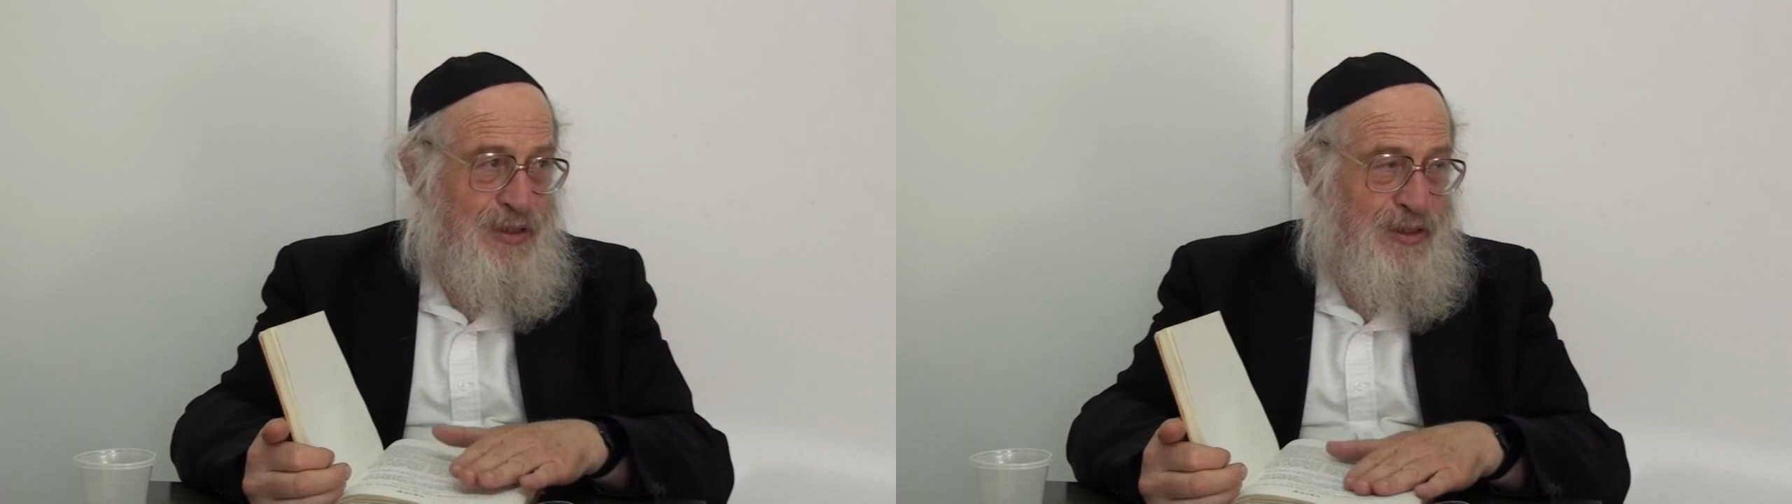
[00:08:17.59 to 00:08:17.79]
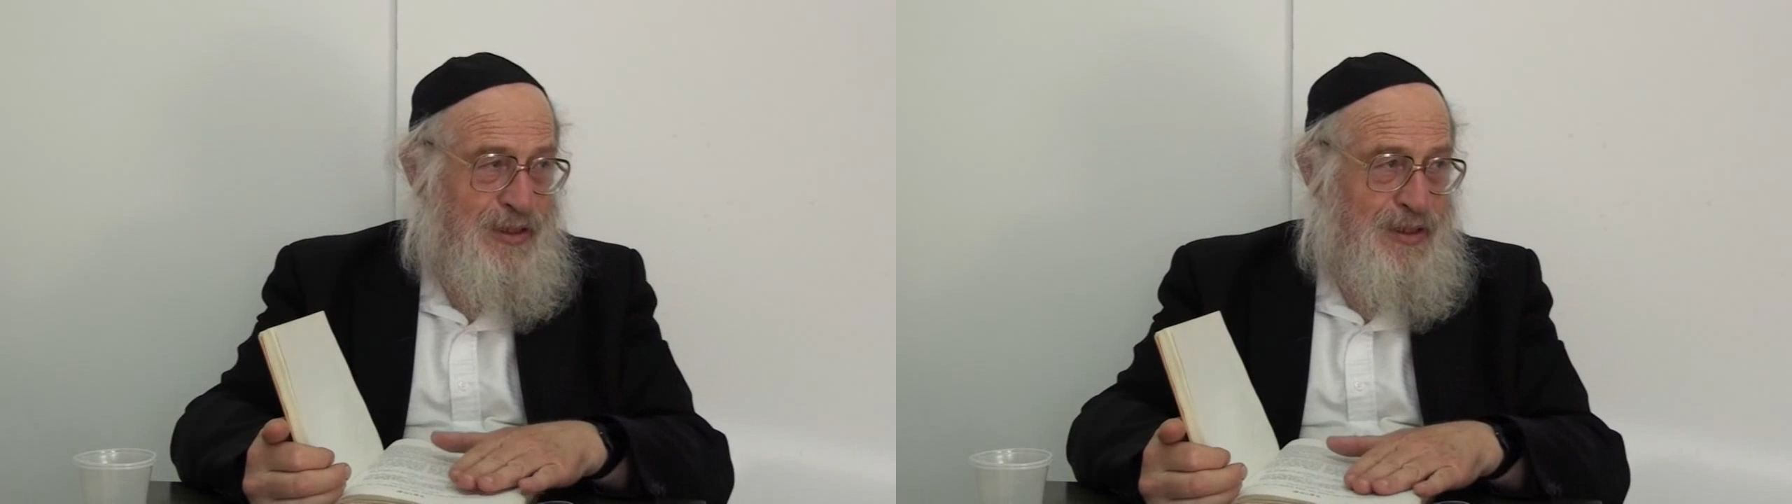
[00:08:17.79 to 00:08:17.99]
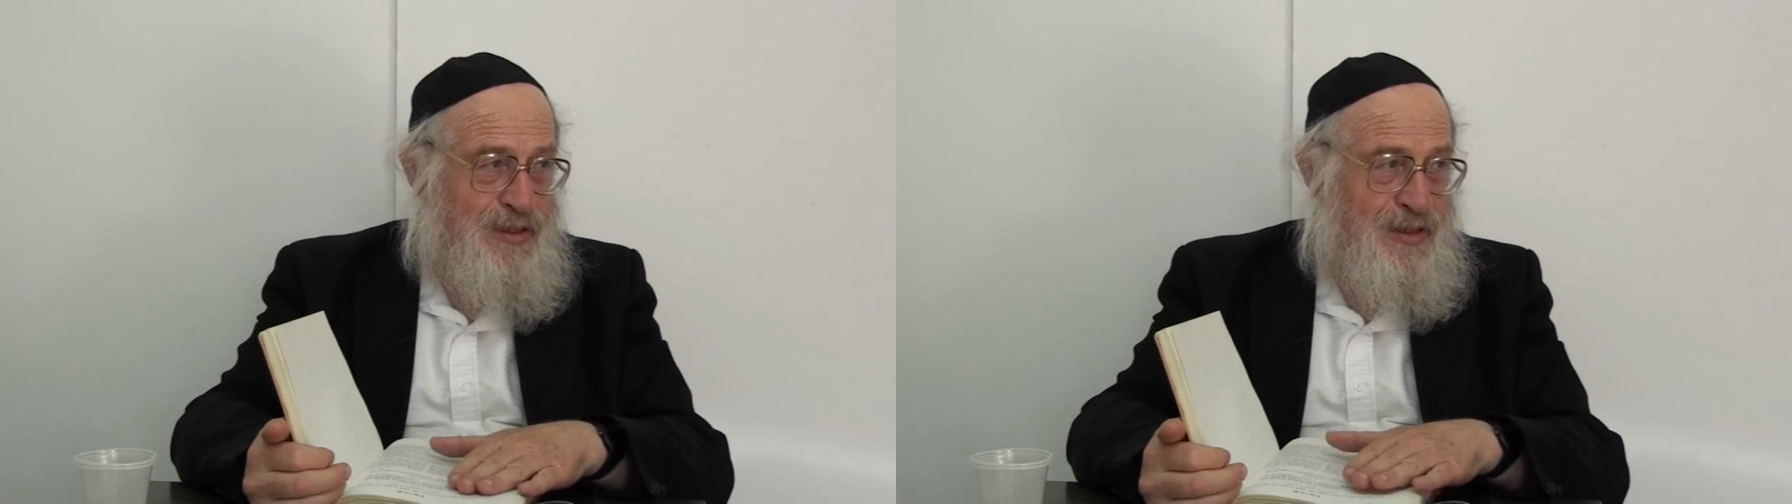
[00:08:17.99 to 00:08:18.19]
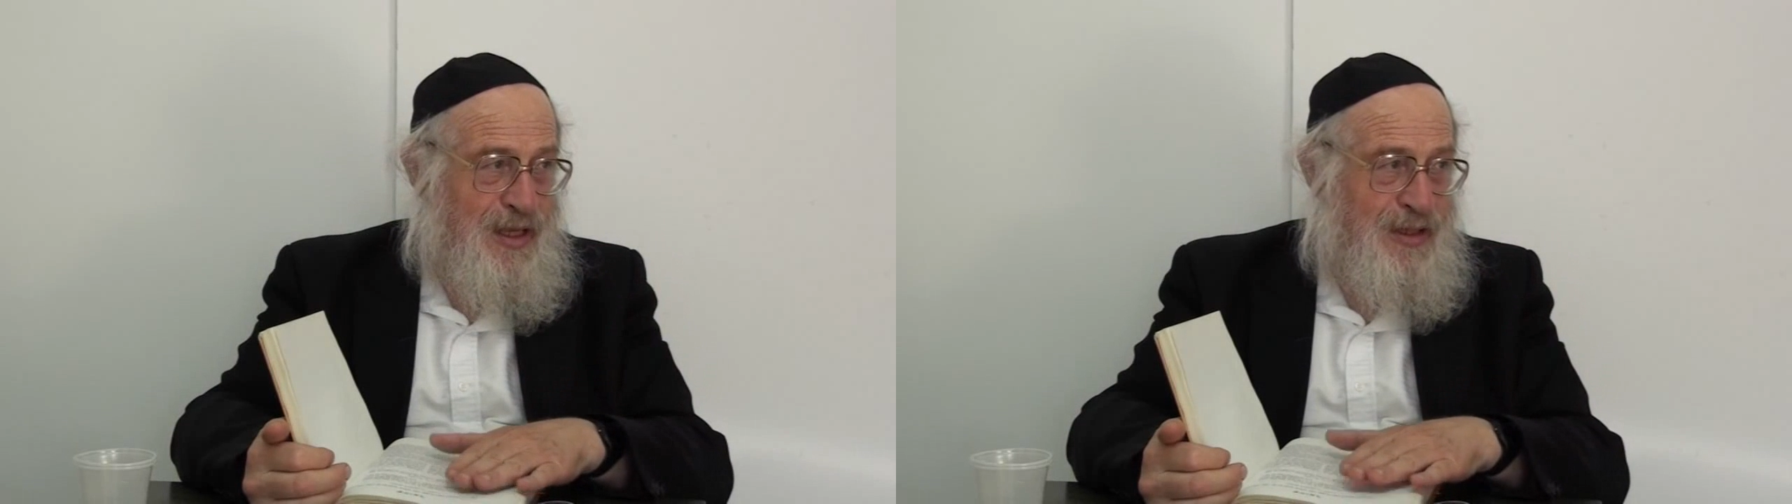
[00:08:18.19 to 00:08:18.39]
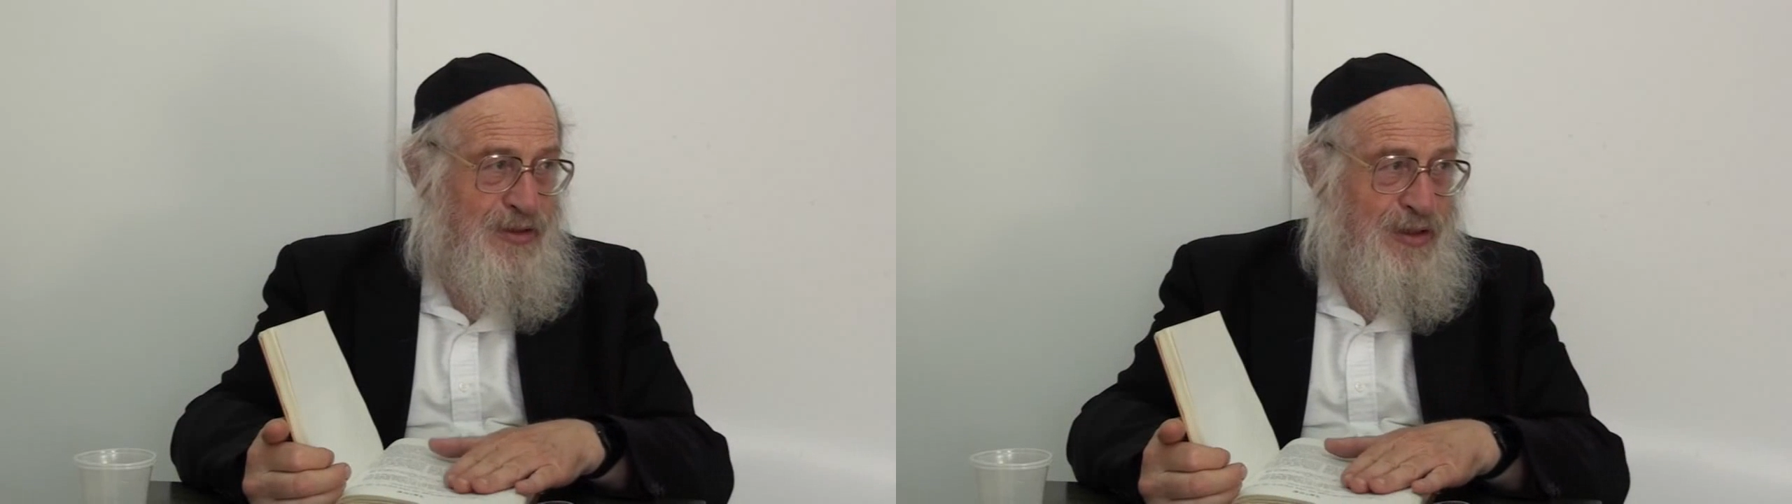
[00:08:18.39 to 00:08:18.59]
children is
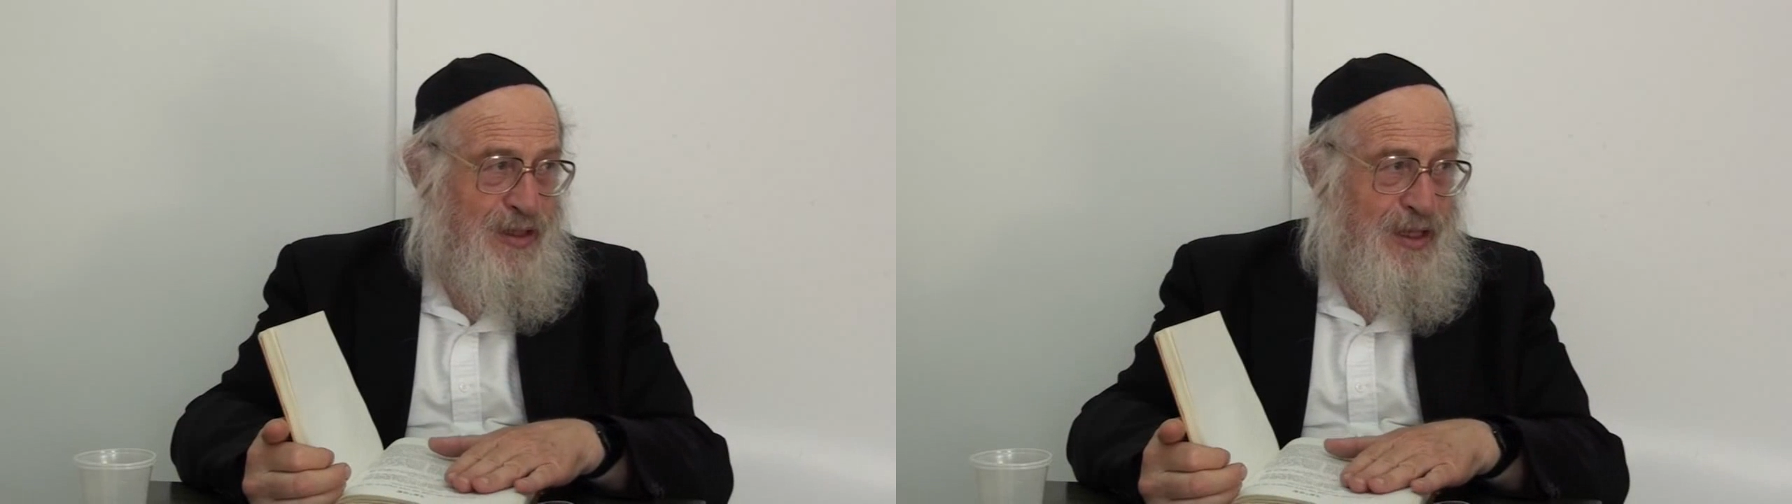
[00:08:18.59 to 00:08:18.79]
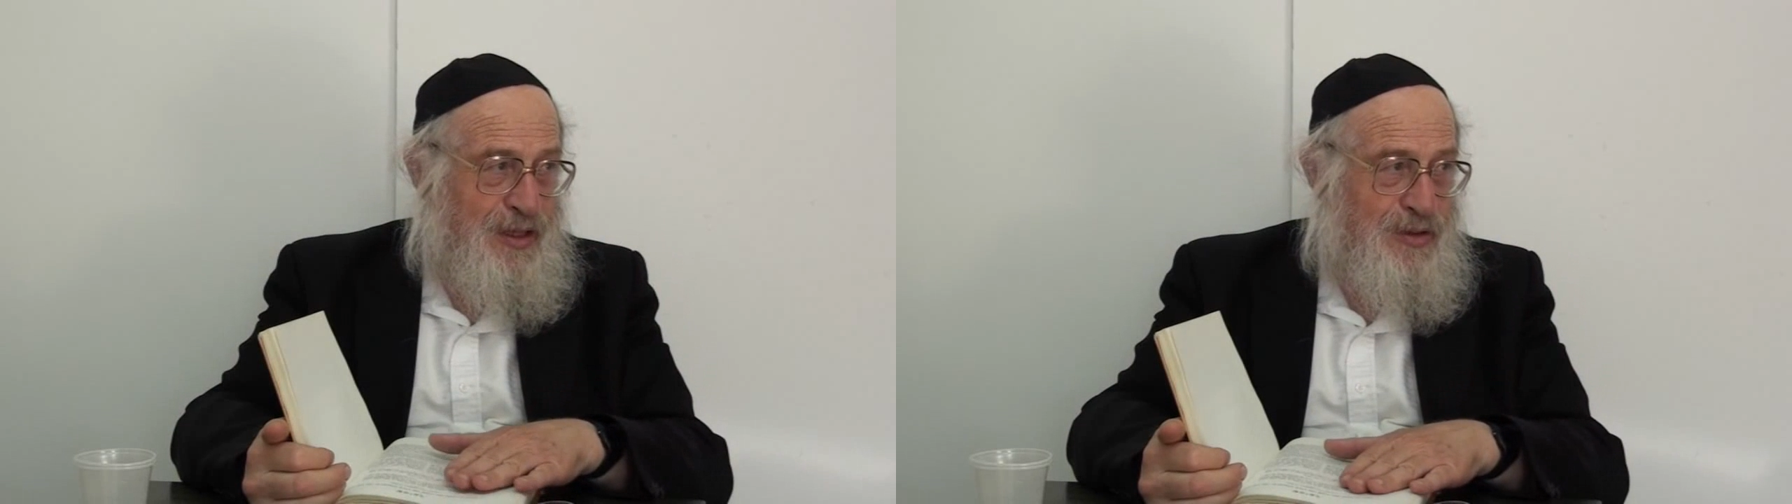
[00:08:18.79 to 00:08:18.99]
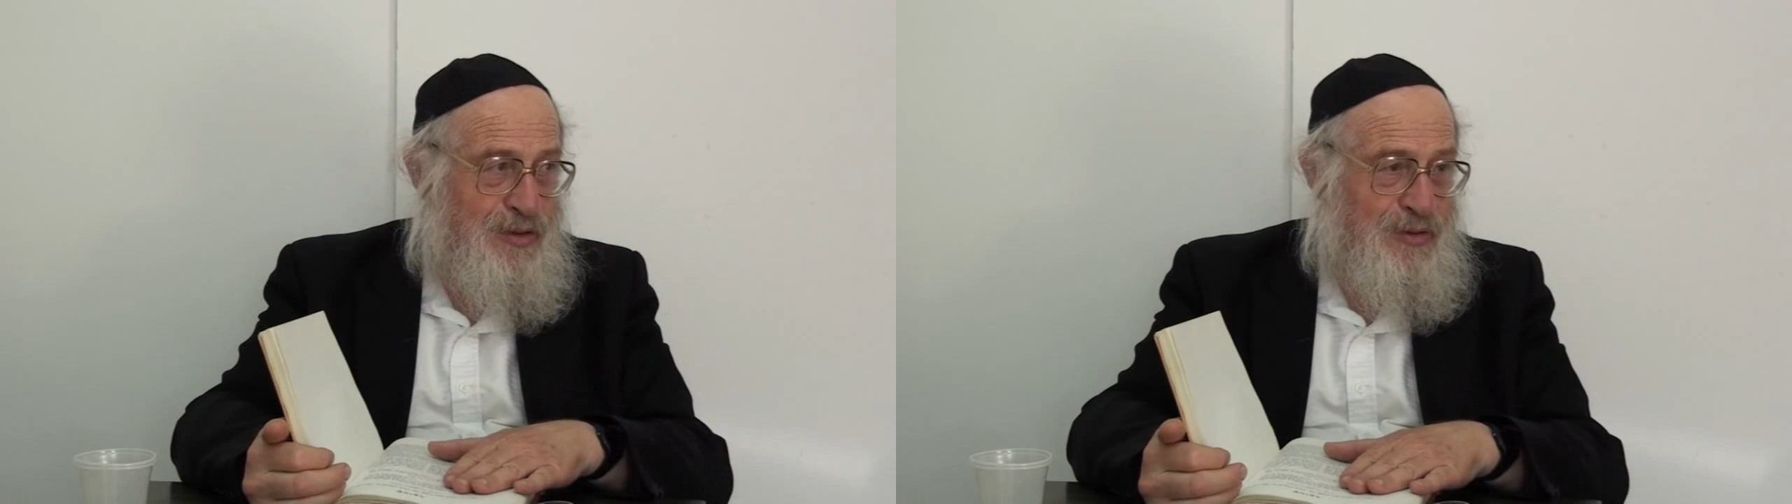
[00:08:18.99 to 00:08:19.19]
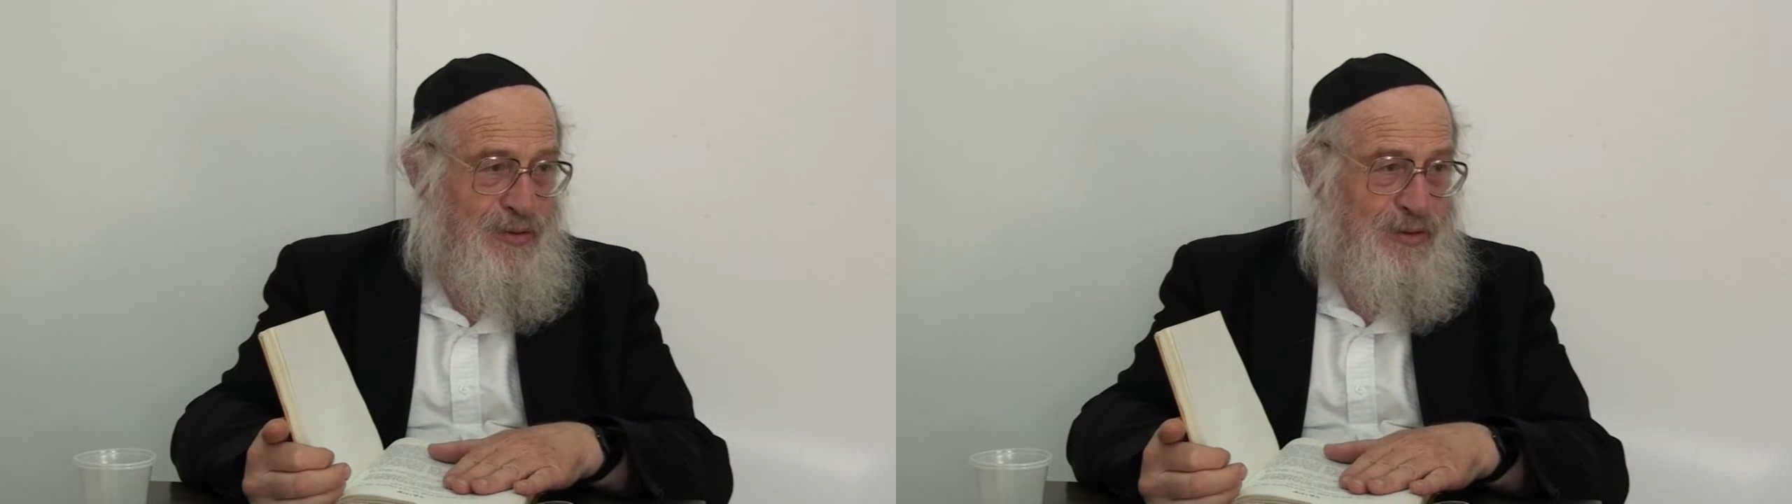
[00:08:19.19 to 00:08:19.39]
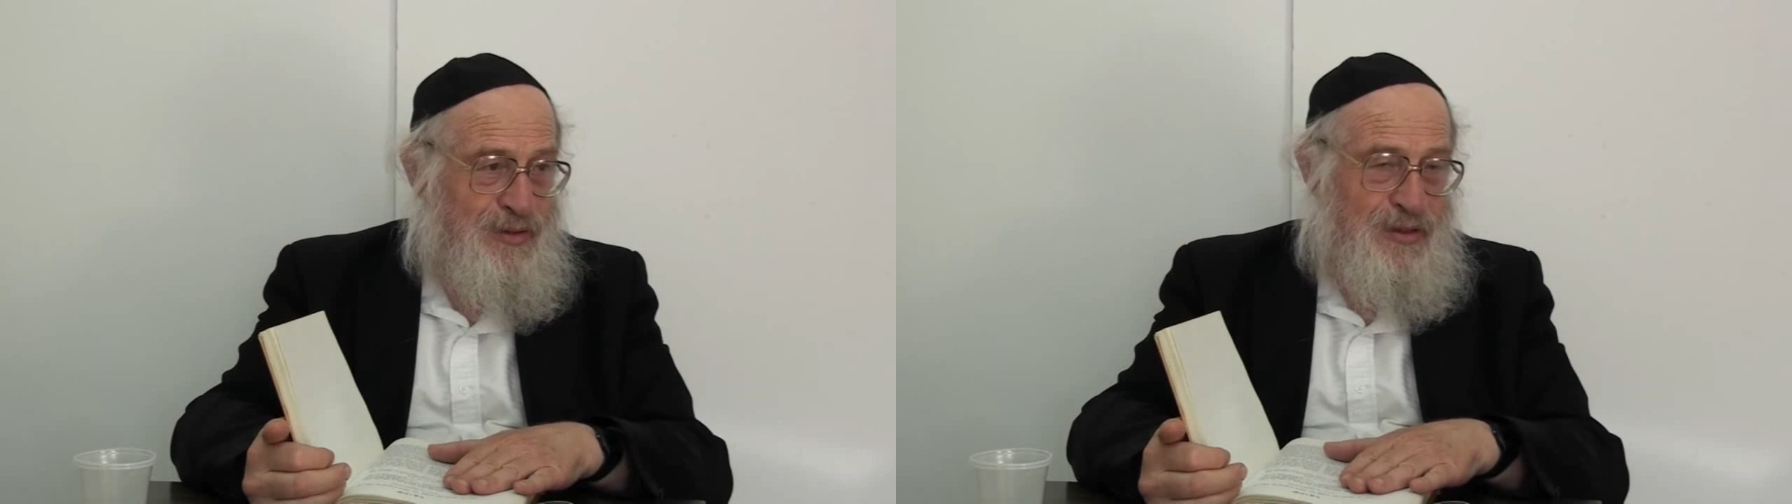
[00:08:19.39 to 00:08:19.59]
not like you.